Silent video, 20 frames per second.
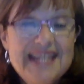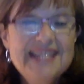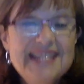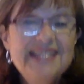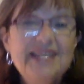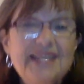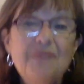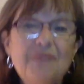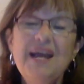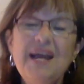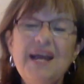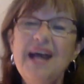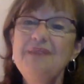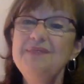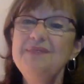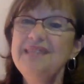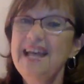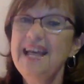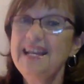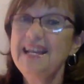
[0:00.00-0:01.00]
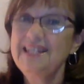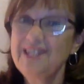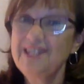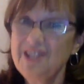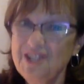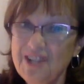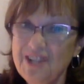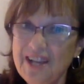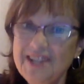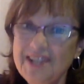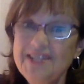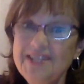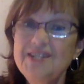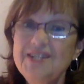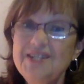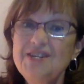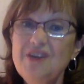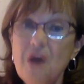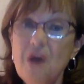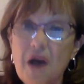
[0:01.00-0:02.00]
Sometimes that's just
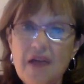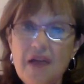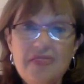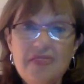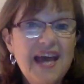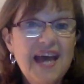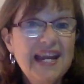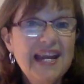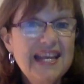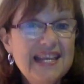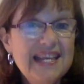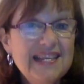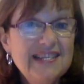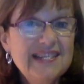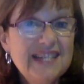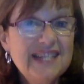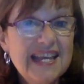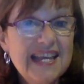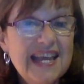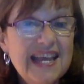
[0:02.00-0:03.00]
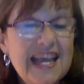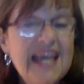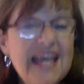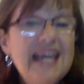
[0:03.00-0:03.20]
not that easy.